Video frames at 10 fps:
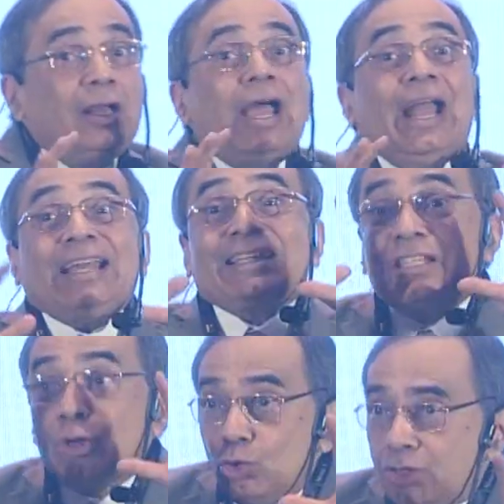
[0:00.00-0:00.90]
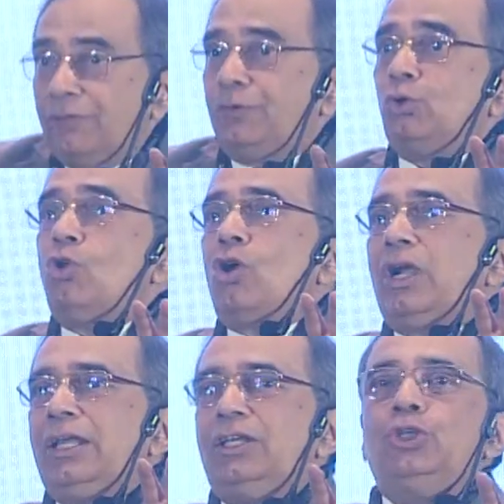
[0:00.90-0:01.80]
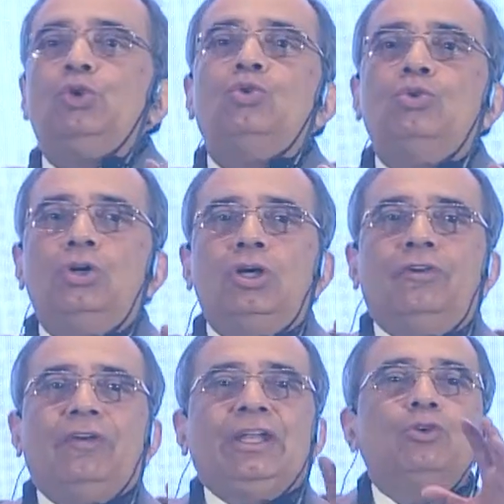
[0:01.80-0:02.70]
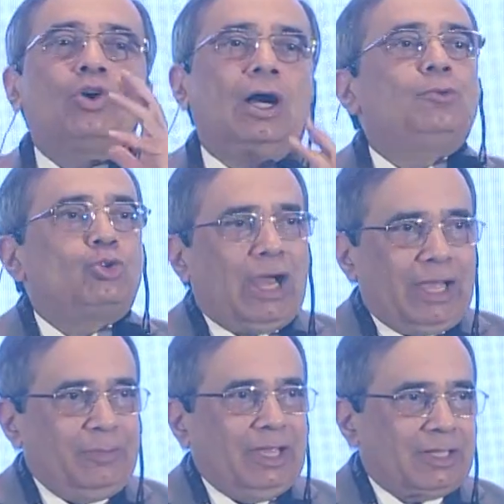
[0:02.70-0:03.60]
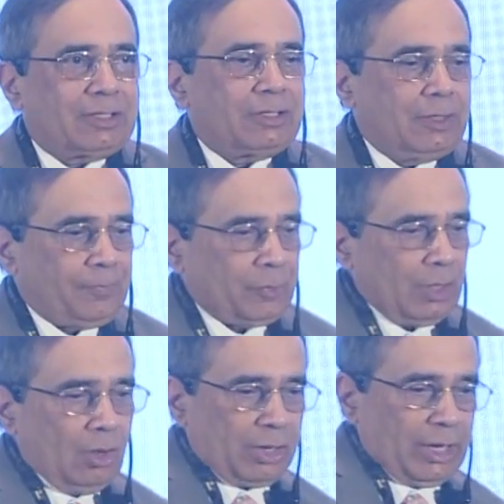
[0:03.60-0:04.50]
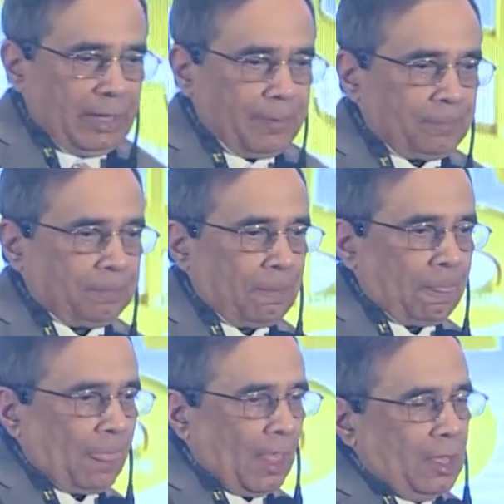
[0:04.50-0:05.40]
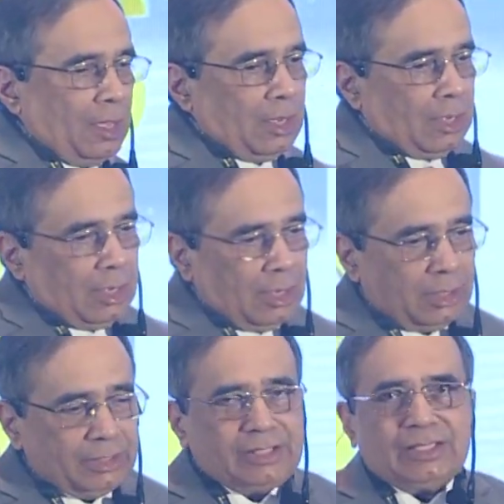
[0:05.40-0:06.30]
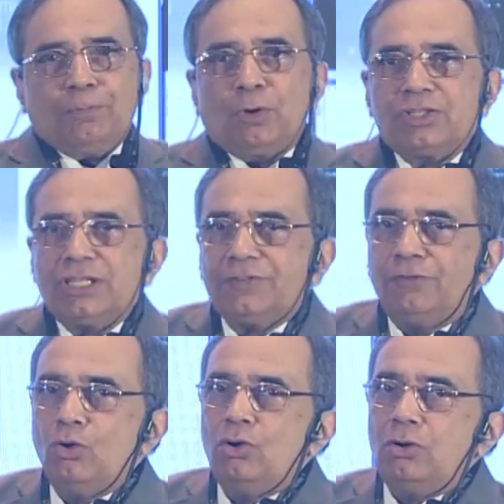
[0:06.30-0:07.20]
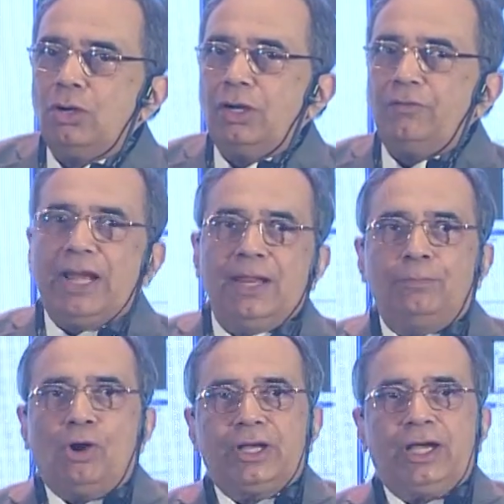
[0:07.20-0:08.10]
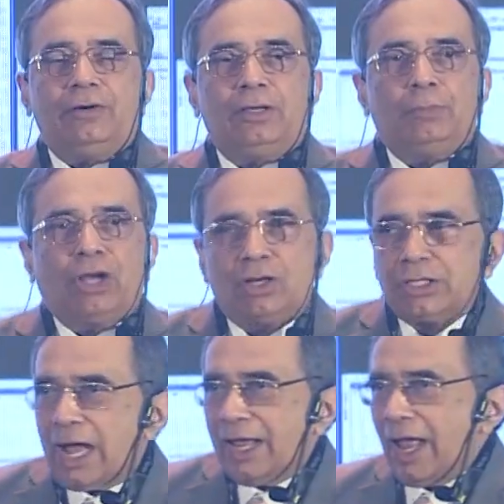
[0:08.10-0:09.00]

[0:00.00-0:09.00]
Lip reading: and exclusive to only you when you come to IIBX. Okay. This is the process flow, very important, because I